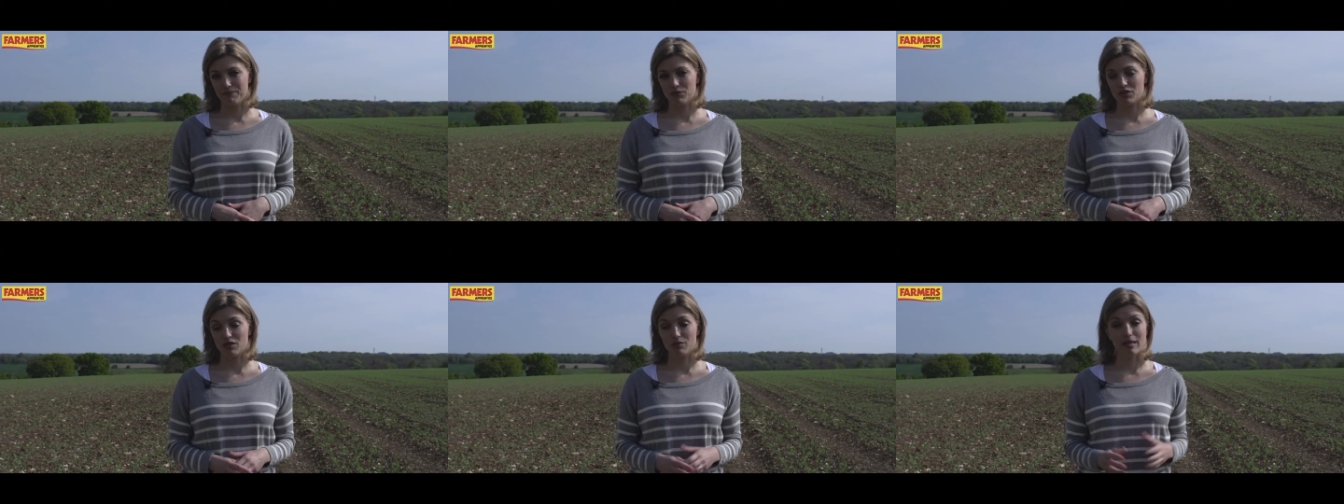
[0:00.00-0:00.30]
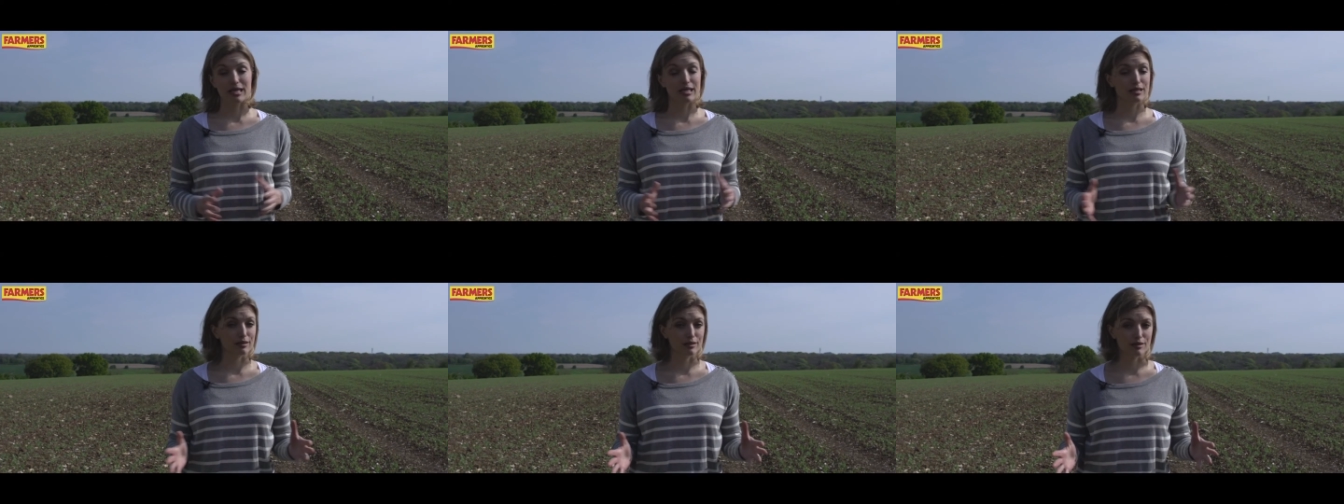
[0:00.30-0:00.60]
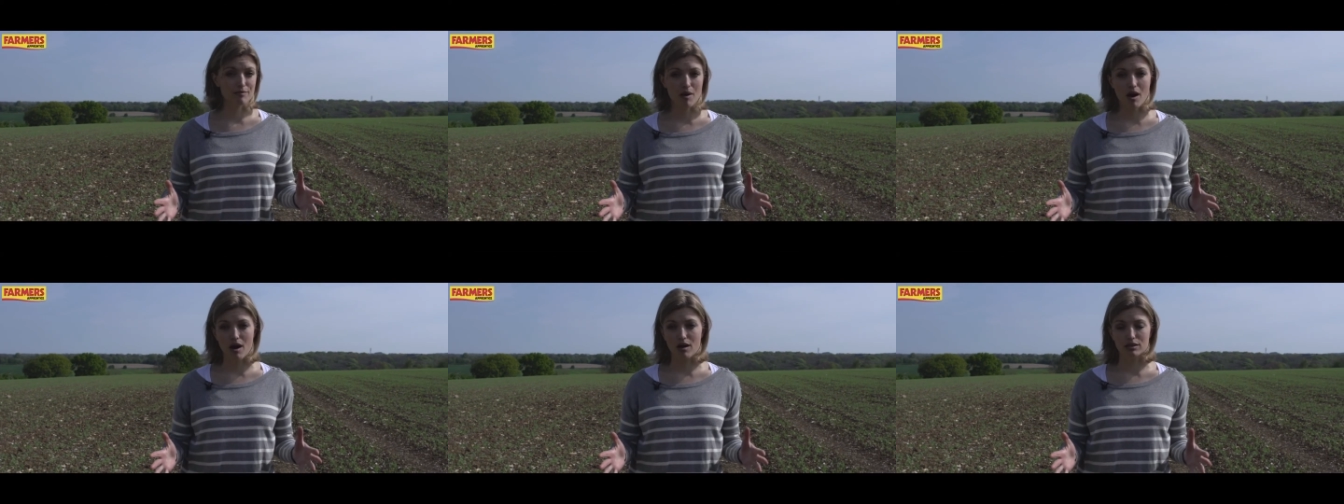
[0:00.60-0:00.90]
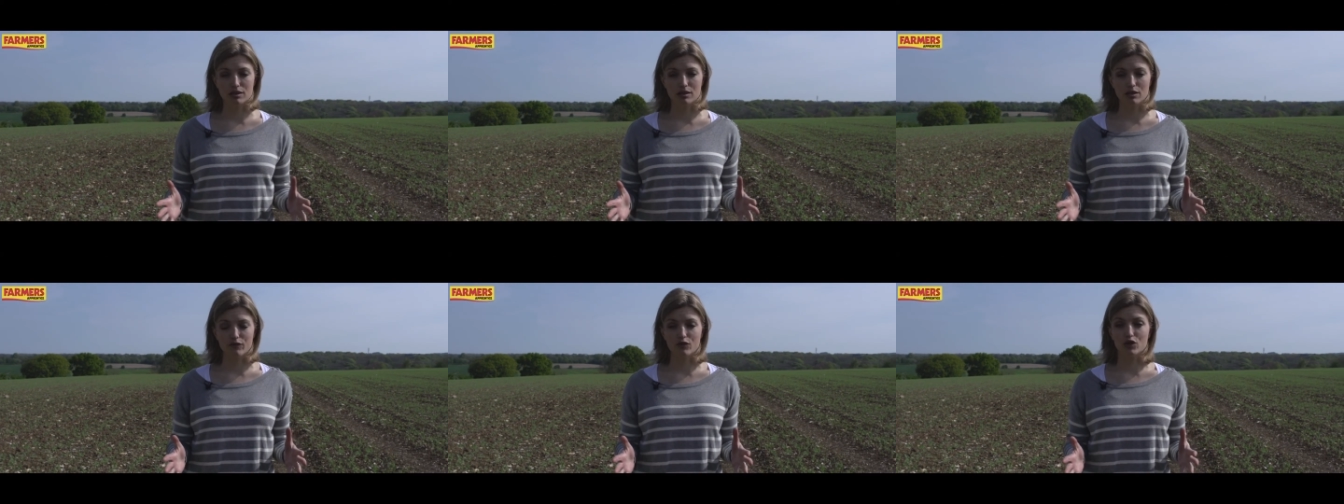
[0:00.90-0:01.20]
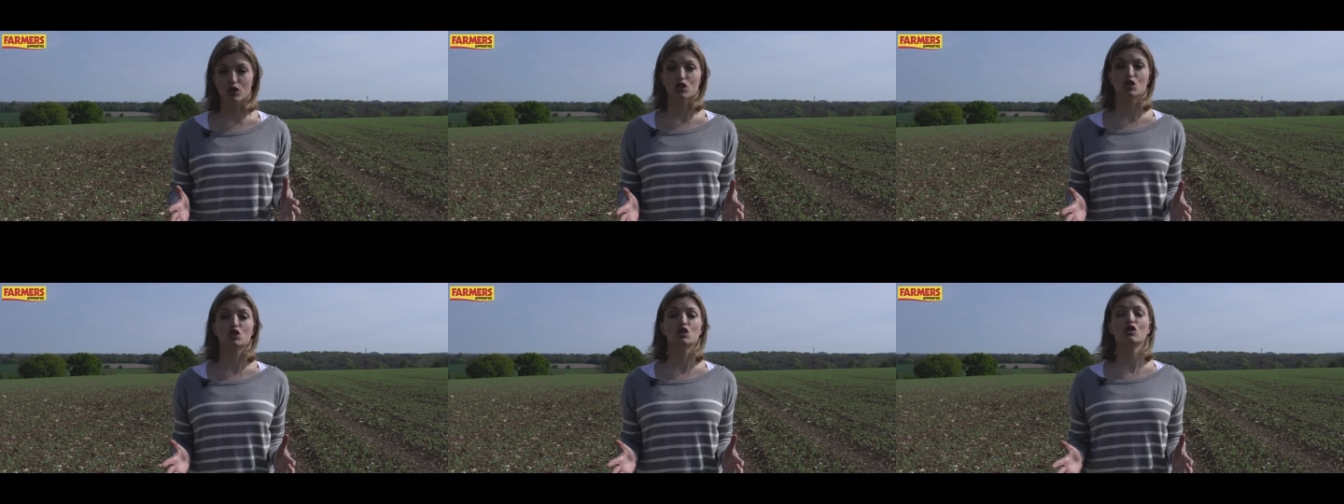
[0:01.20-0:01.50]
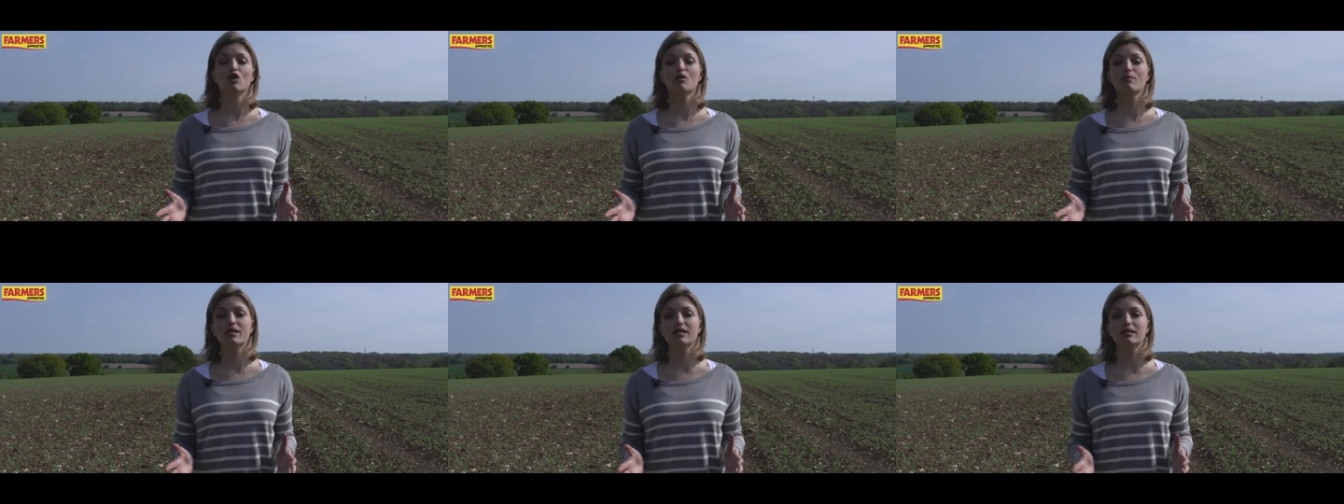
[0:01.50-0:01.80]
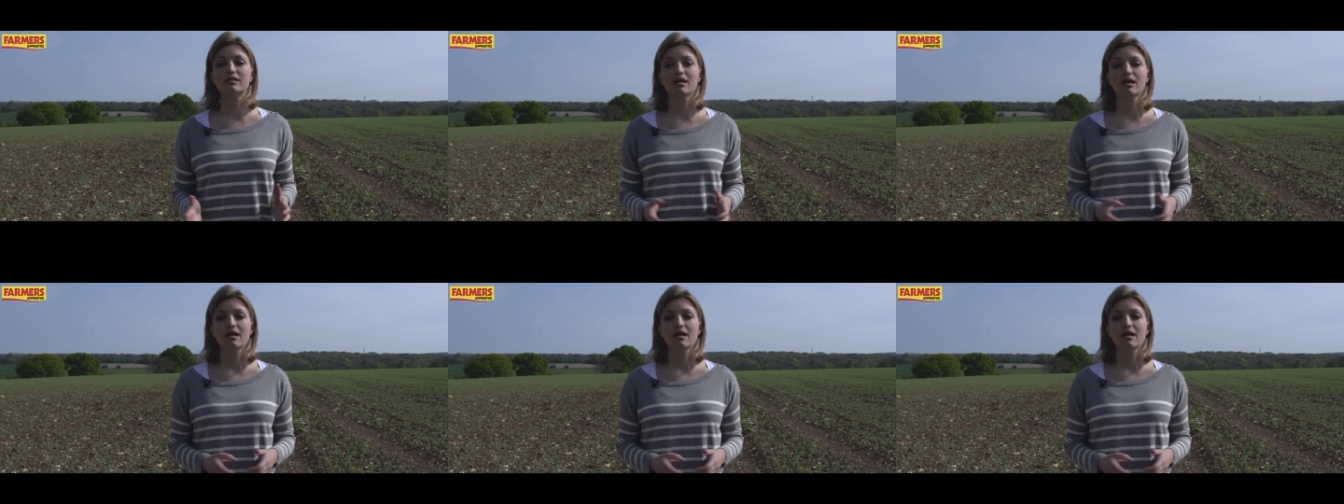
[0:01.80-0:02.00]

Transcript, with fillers: to meet the demands of consumers,